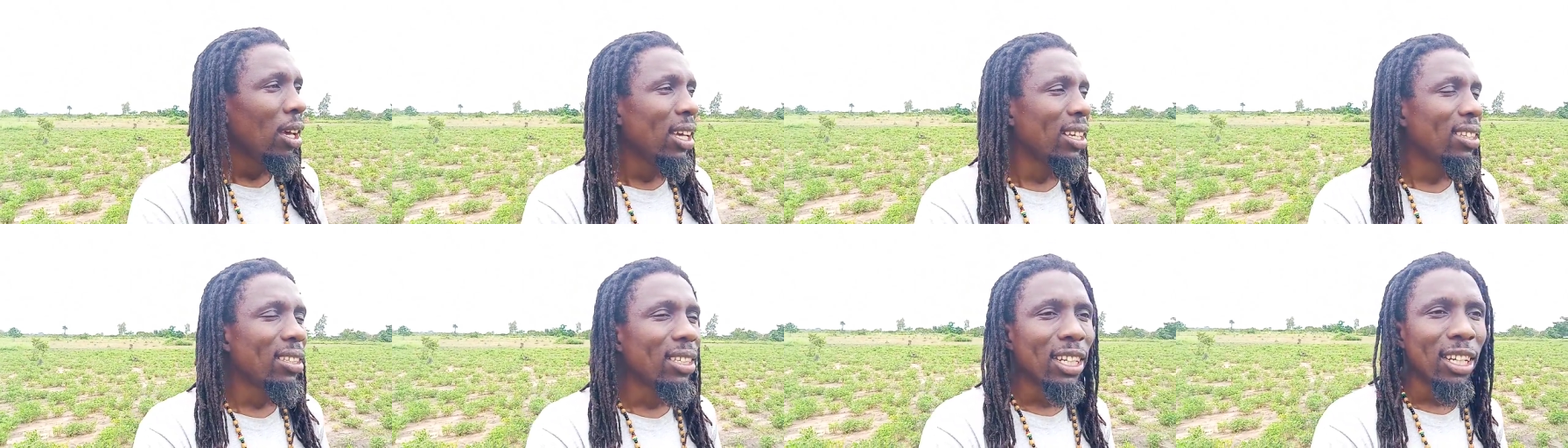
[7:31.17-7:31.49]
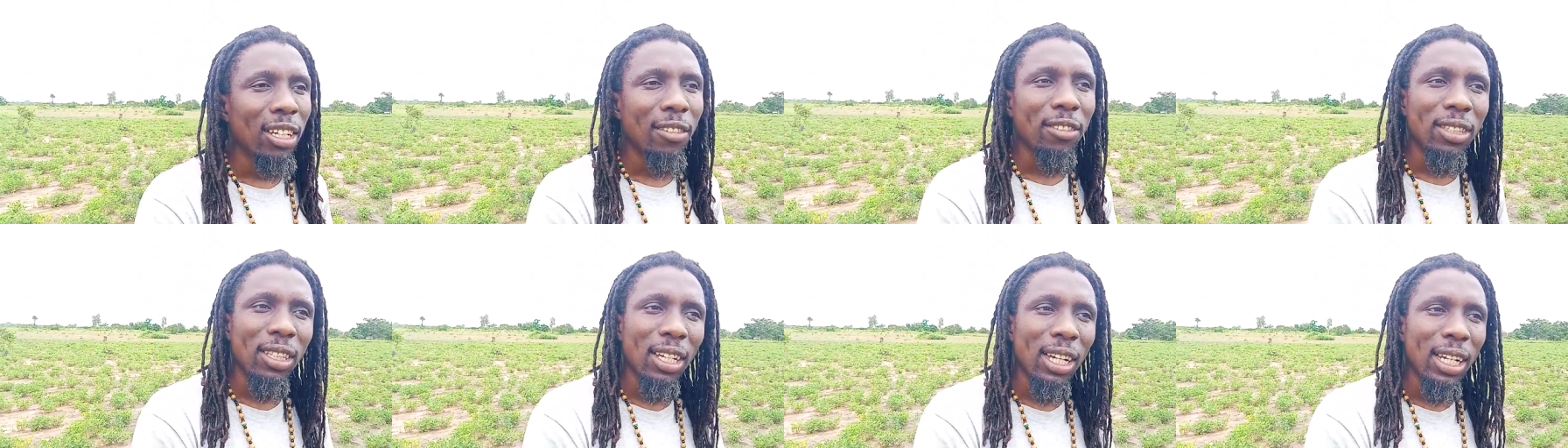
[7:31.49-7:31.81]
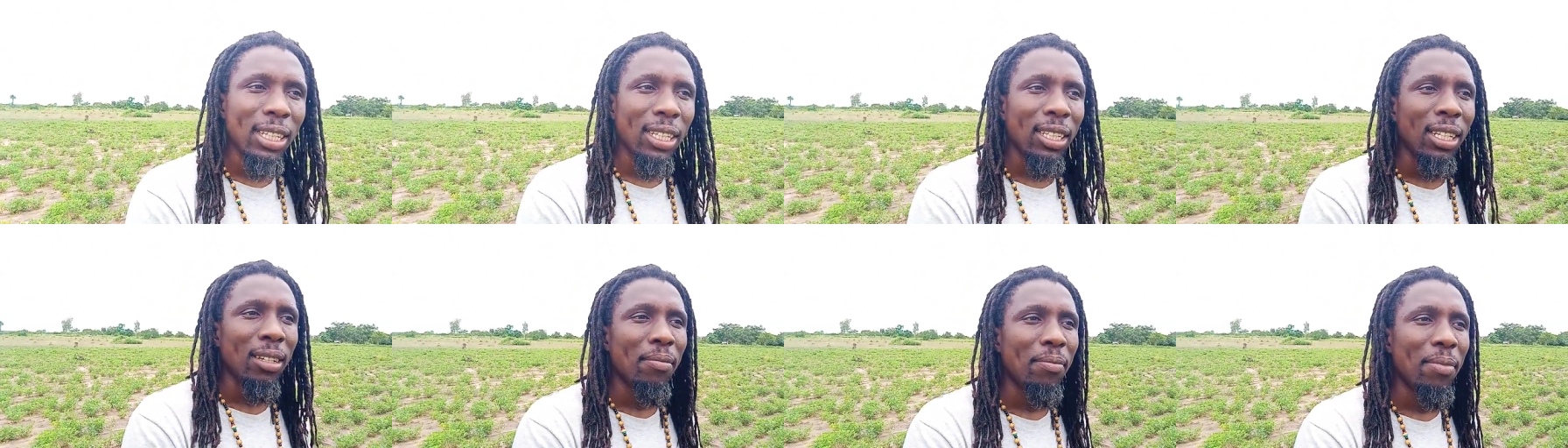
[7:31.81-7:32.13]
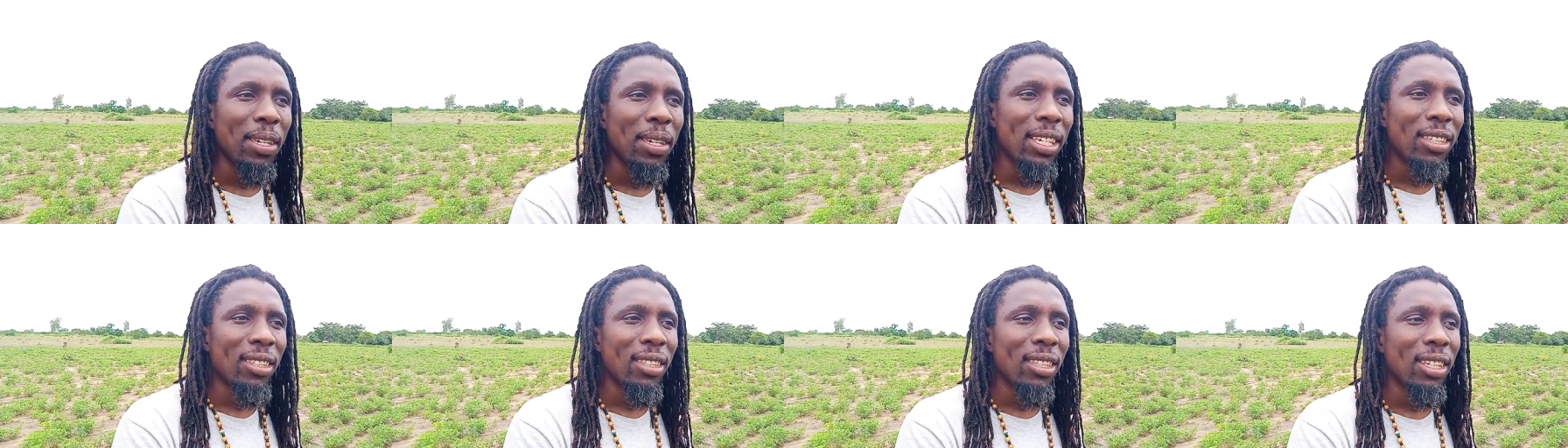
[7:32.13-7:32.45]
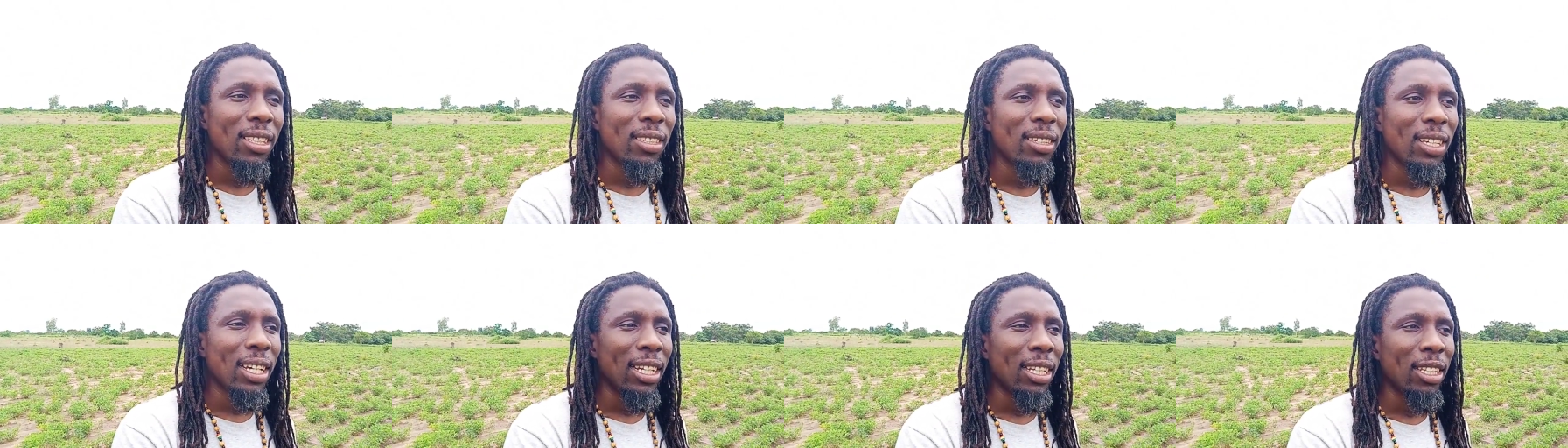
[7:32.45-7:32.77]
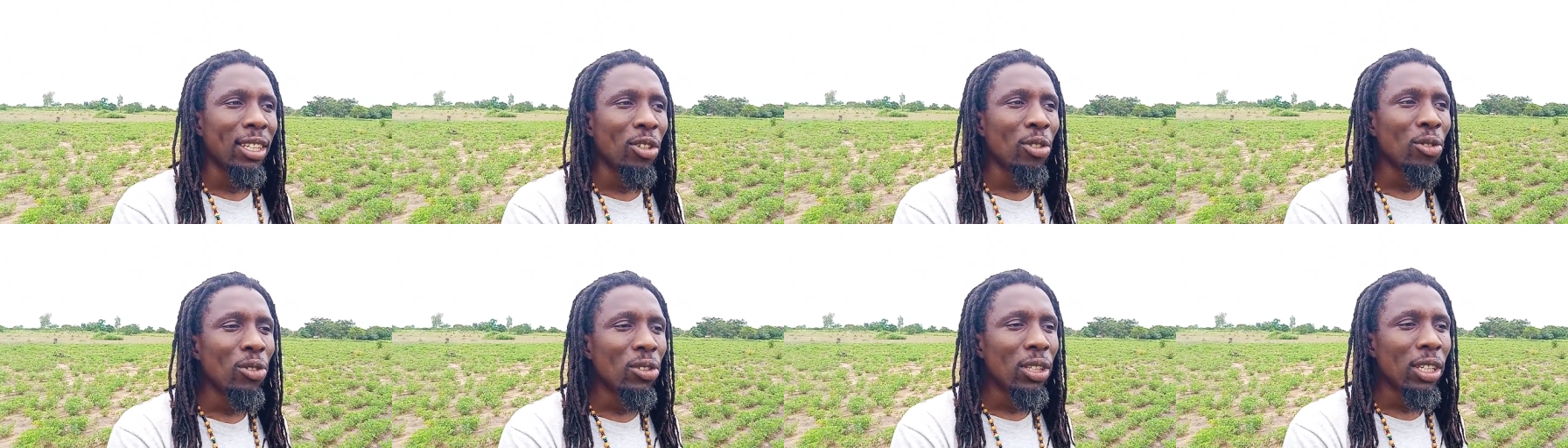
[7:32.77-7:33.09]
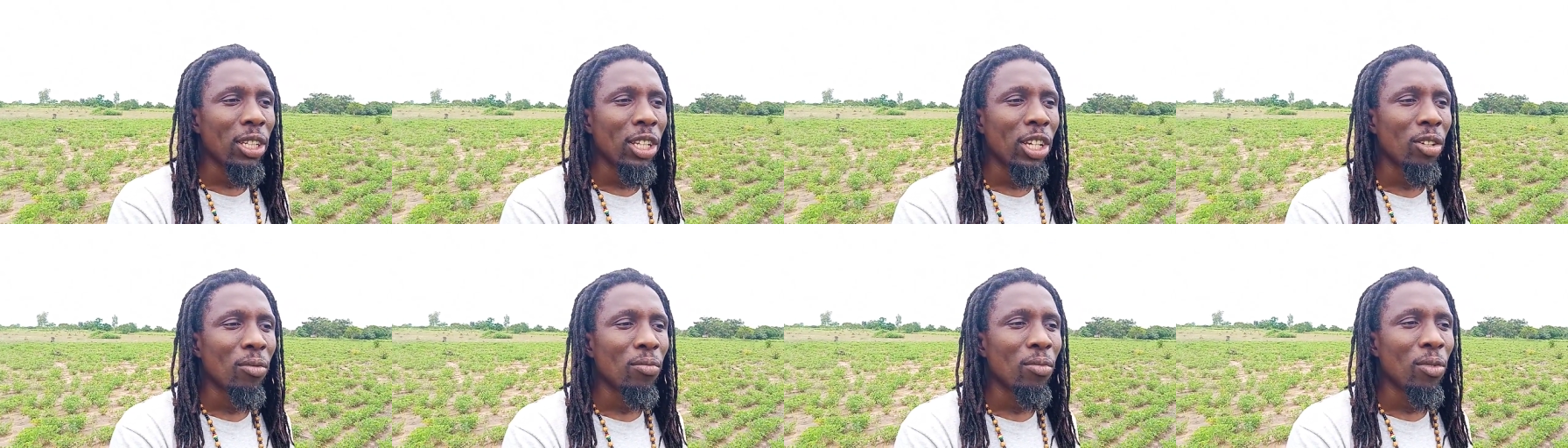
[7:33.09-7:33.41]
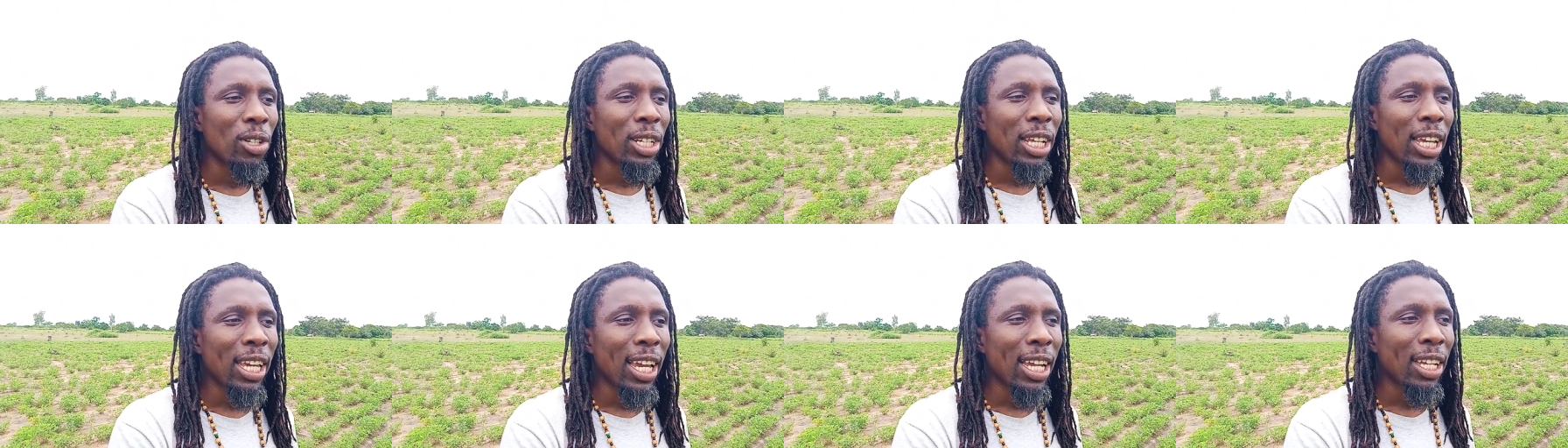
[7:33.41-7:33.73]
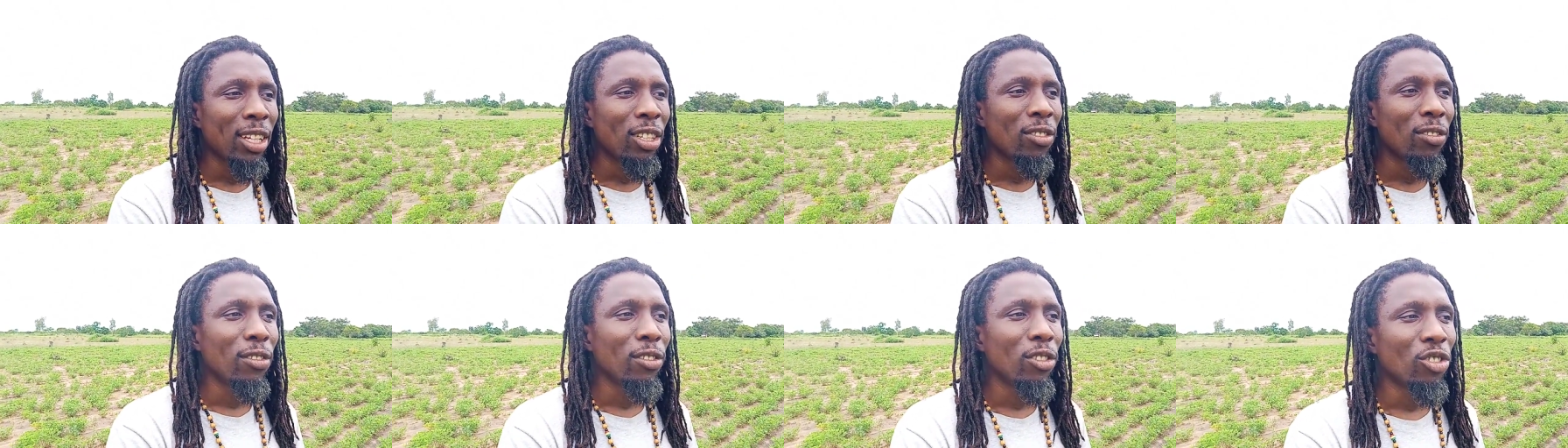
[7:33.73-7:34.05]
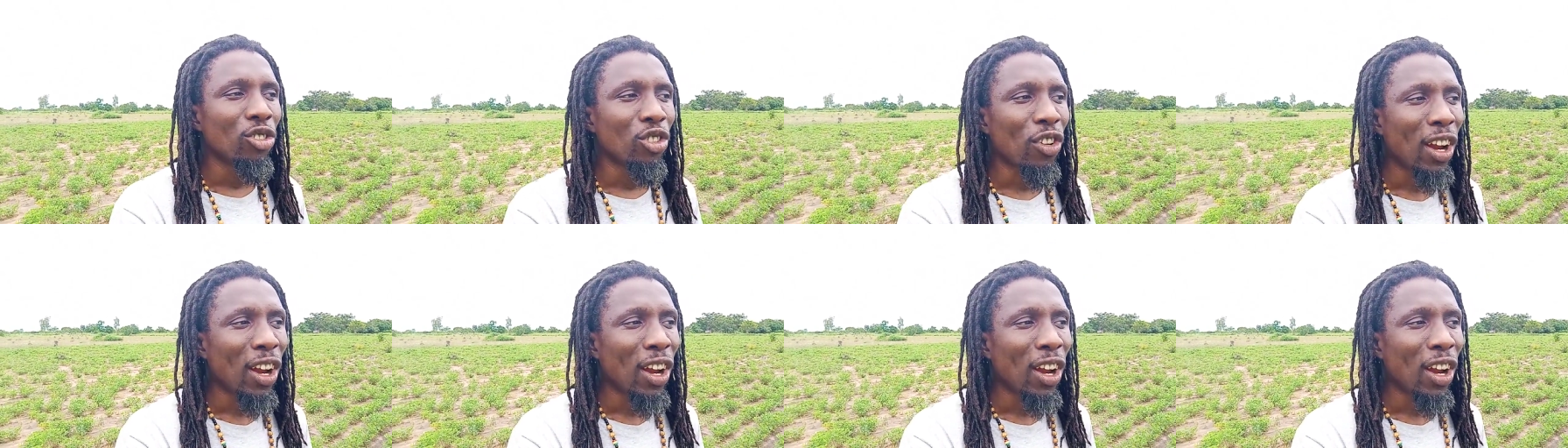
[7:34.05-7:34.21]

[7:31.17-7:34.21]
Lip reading: Instead of starting a business and using your money and